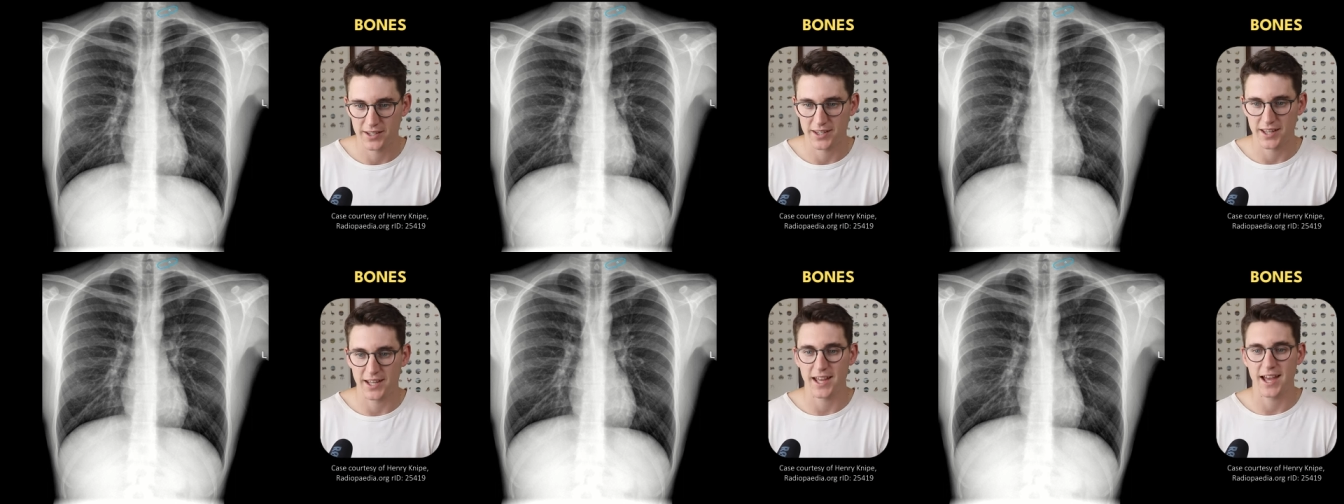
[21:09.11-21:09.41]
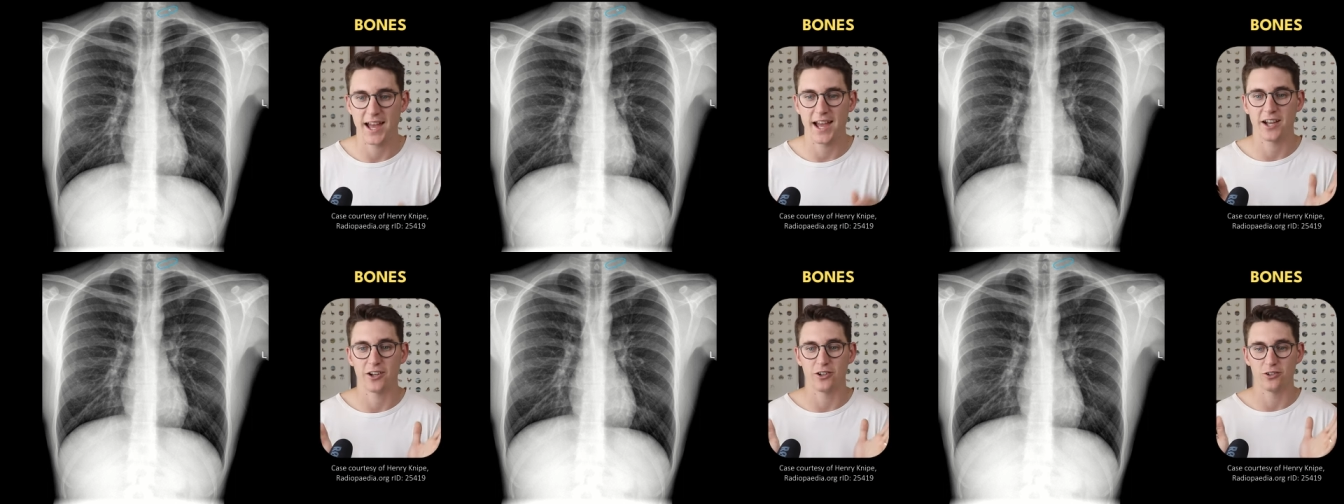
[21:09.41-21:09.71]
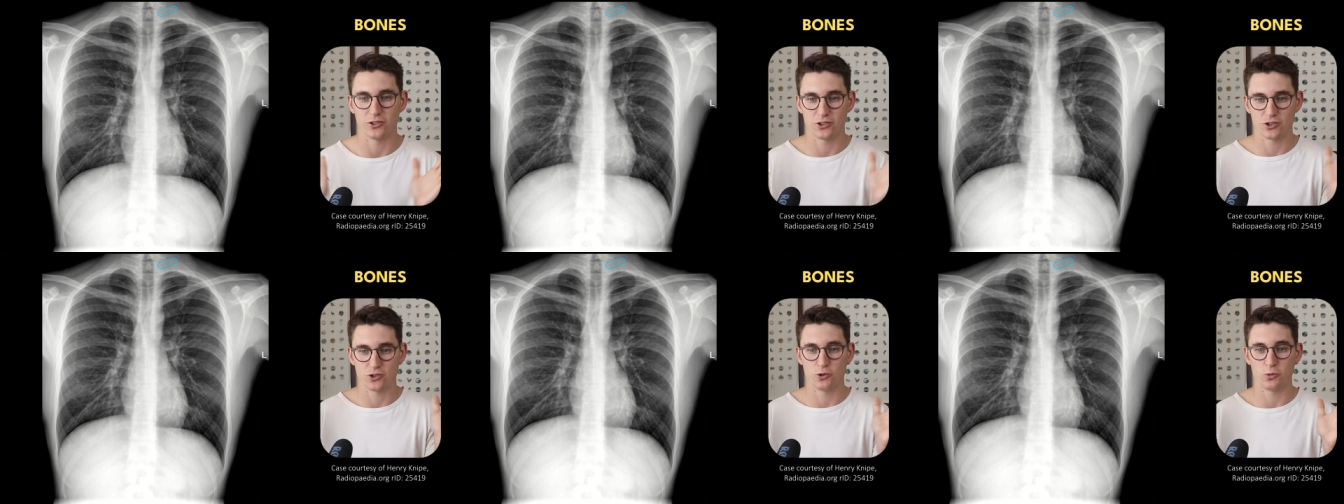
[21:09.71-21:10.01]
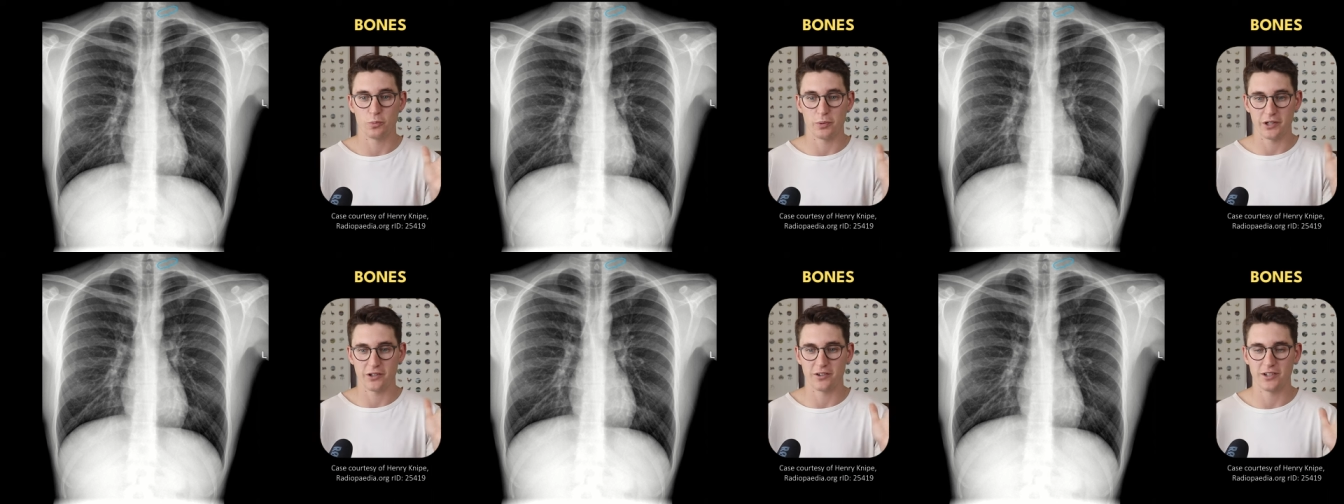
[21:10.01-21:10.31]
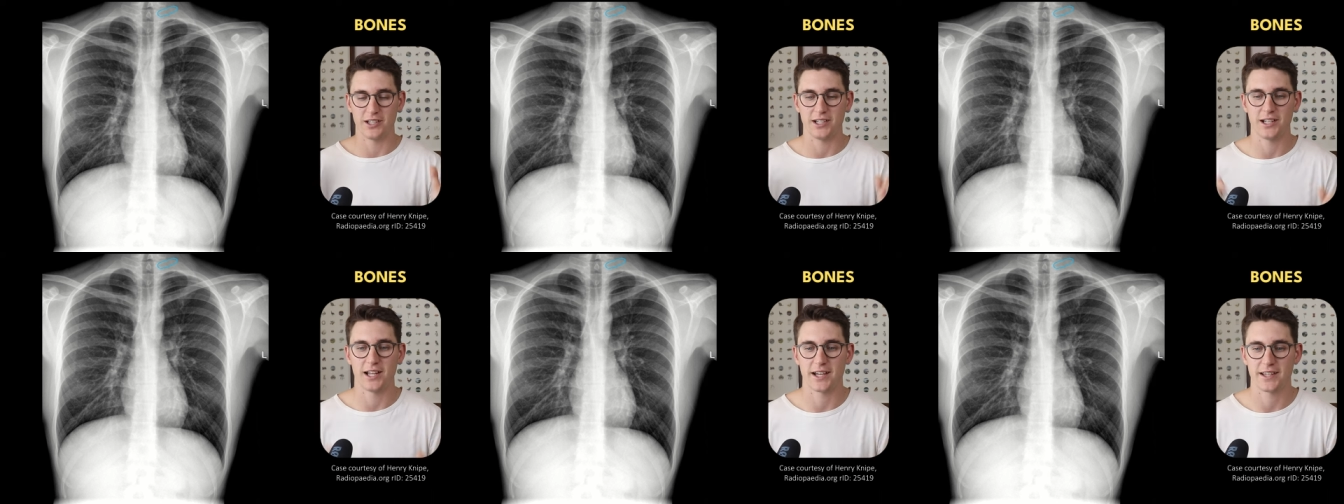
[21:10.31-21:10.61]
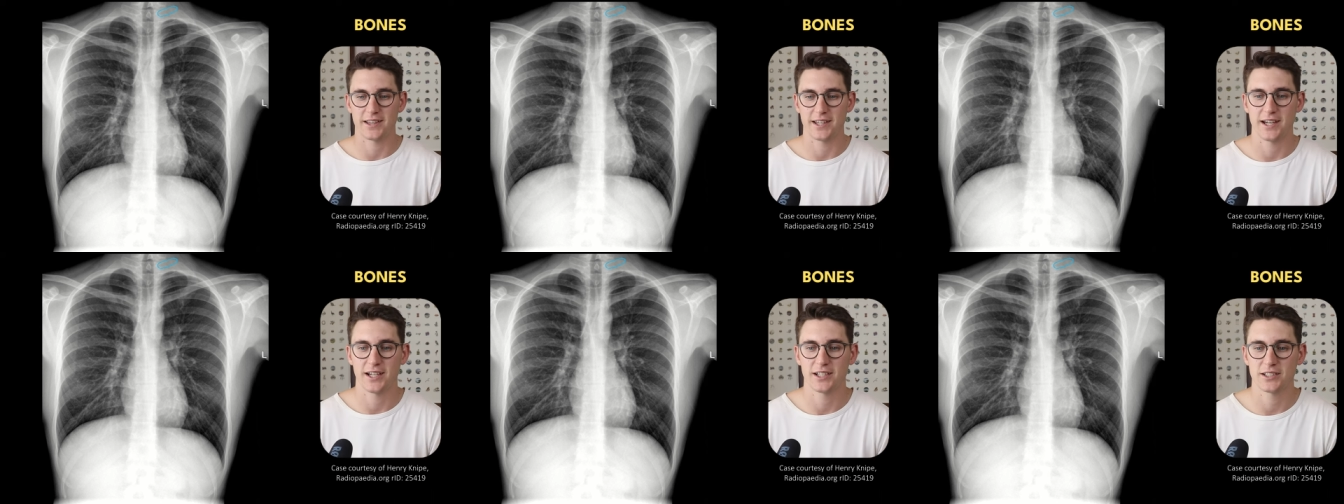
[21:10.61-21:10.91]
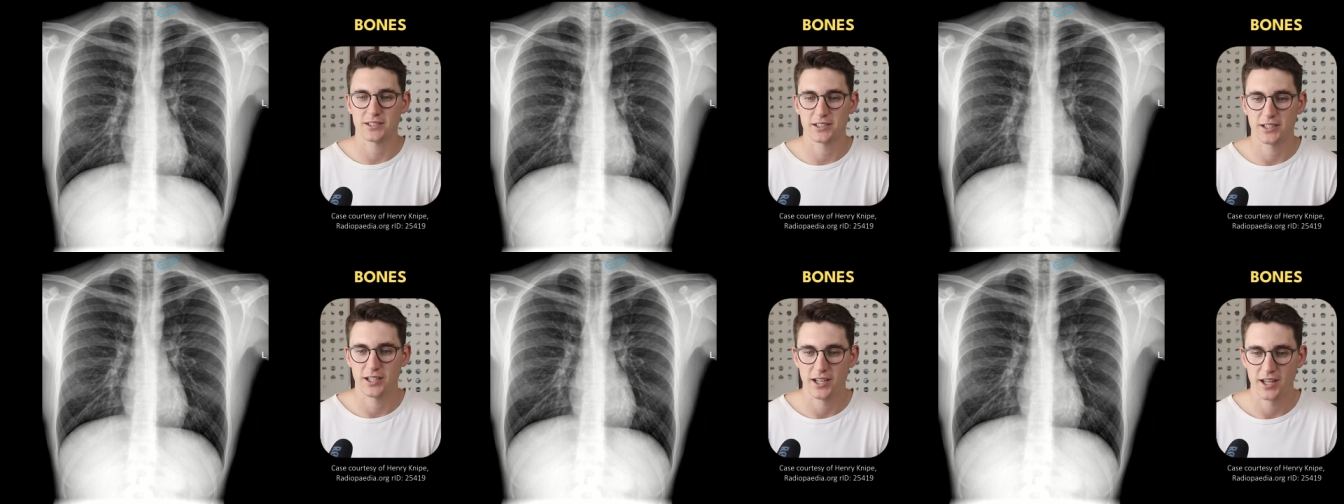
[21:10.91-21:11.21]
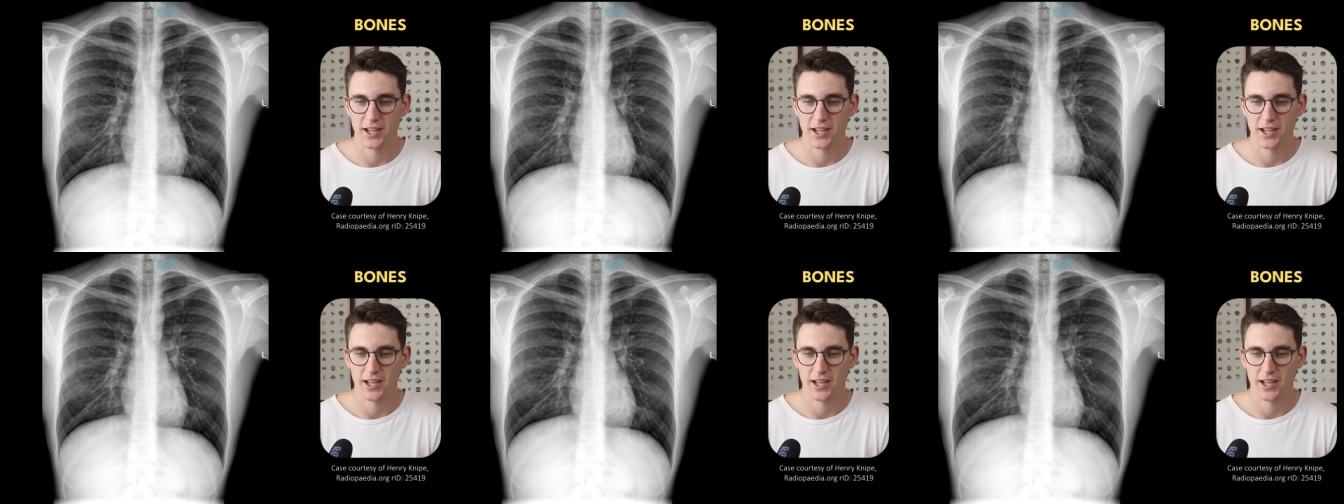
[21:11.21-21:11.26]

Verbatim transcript: they angle superiorly like that.